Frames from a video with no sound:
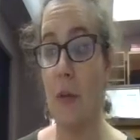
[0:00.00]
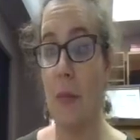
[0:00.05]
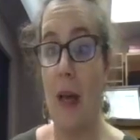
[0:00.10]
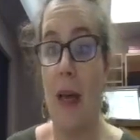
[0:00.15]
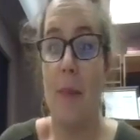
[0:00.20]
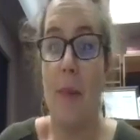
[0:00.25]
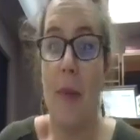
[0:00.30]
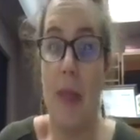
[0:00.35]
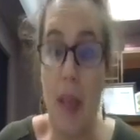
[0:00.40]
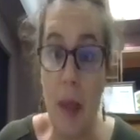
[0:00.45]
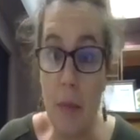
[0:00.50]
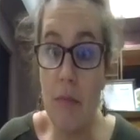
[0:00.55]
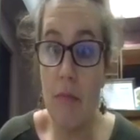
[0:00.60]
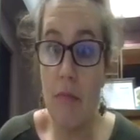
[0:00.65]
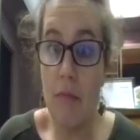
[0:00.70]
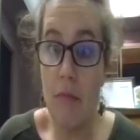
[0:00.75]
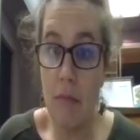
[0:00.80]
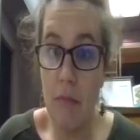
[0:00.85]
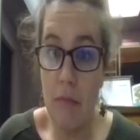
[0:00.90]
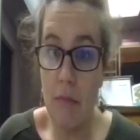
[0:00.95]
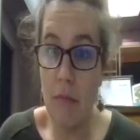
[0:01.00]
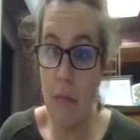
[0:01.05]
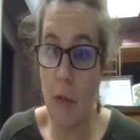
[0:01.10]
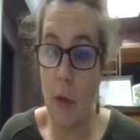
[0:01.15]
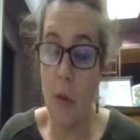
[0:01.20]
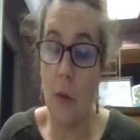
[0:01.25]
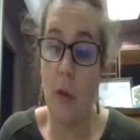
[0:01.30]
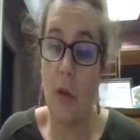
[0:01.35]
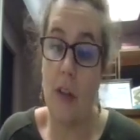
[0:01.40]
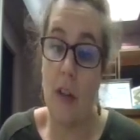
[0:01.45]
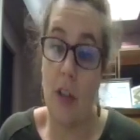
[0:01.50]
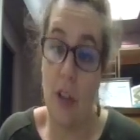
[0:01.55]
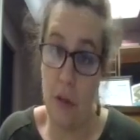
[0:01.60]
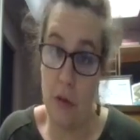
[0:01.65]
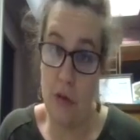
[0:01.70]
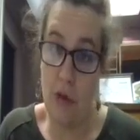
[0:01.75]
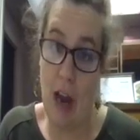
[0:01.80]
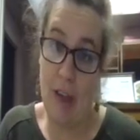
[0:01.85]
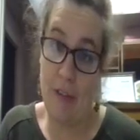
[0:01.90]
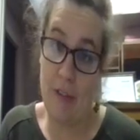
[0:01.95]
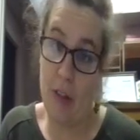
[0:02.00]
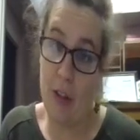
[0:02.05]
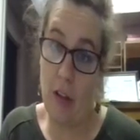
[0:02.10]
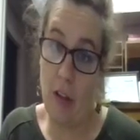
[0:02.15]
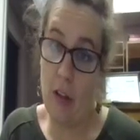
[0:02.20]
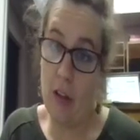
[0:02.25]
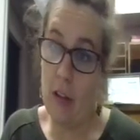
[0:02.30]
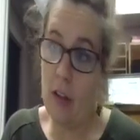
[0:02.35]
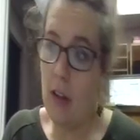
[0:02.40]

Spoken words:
by a pimp or another trafficker.